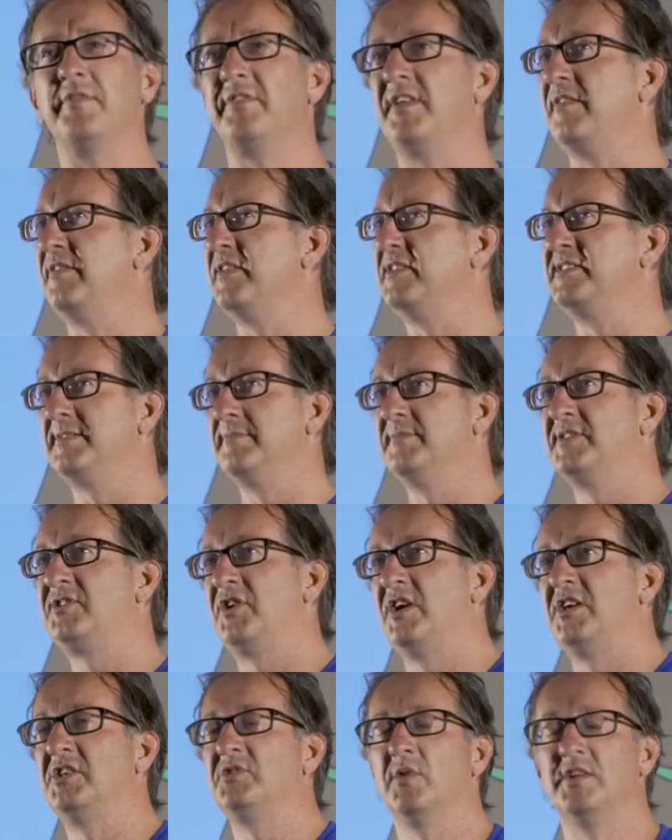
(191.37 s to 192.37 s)
but then there's some
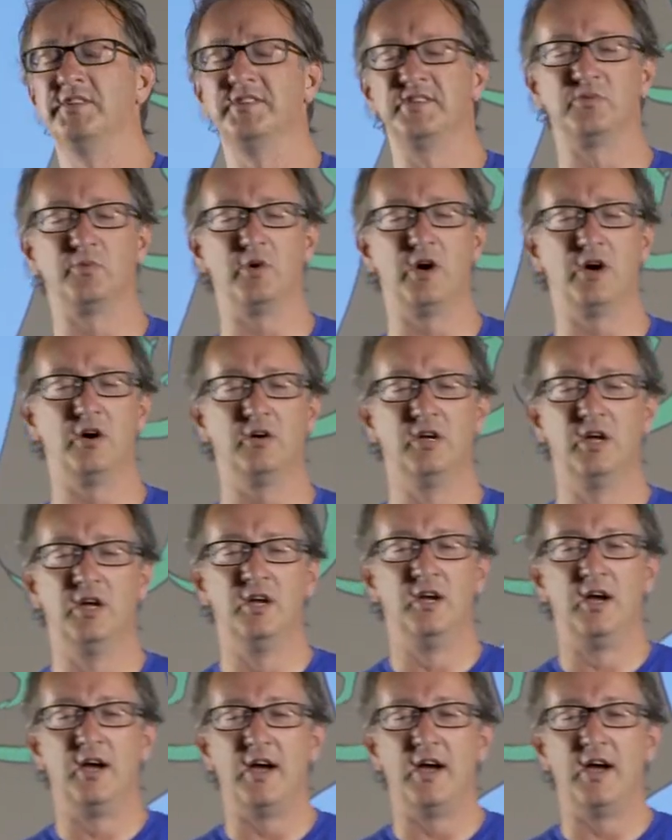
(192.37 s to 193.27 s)
strange ones as well.